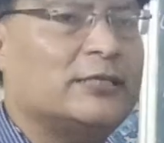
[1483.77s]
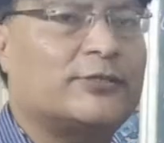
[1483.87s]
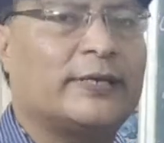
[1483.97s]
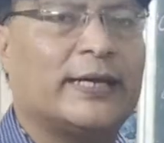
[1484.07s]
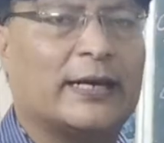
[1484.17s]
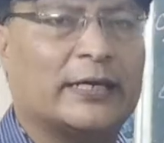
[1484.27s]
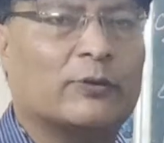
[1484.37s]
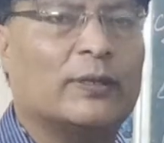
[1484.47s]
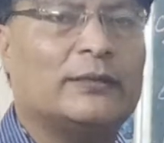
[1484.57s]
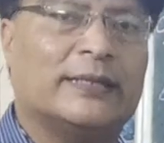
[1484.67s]
these three are
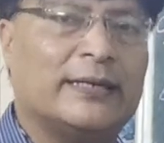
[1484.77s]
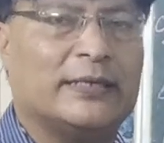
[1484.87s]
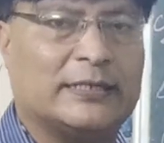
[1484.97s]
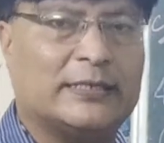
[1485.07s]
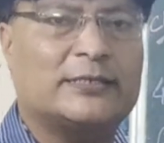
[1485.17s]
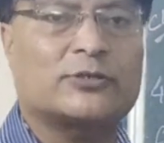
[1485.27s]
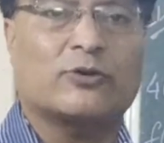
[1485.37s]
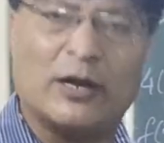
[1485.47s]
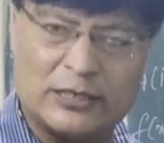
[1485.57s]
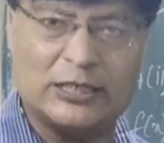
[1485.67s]
equal then it is
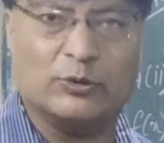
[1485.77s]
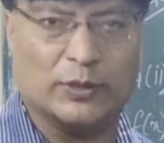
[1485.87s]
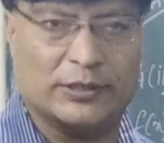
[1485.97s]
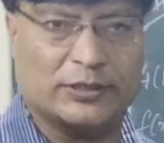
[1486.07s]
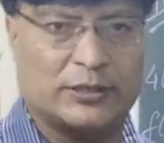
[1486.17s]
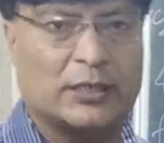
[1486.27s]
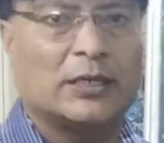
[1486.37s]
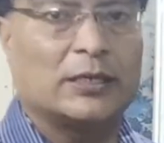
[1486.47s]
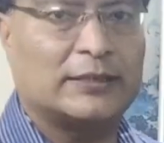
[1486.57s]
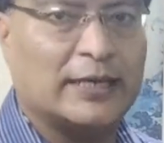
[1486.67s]
continuous.
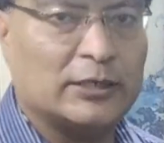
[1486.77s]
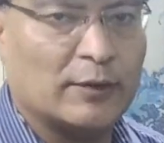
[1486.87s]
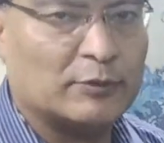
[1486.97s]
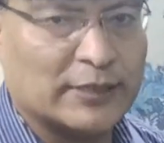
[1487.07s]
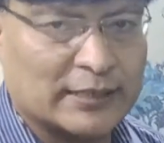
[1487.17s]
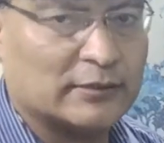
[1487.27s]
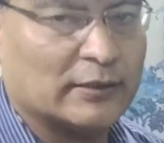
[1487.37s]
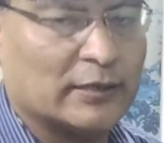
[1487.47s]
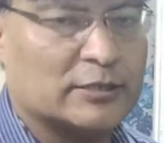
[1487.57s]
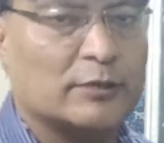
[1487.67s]
Then you have to get the
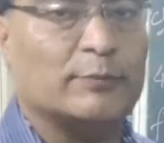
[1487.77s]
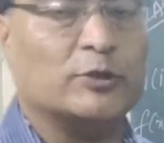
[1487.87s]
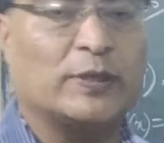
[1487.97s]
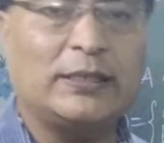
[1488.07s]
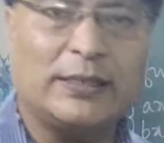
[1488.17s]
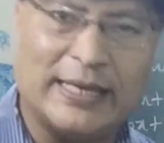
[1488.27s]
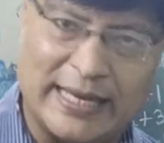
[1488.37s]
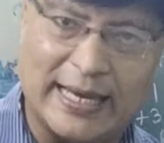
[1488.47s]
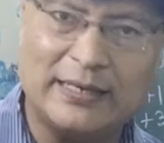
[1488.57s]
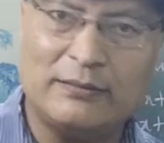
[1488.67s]
relation between
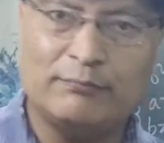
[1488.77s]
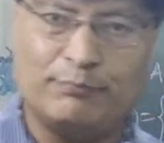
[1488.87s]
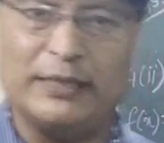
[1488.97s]
a and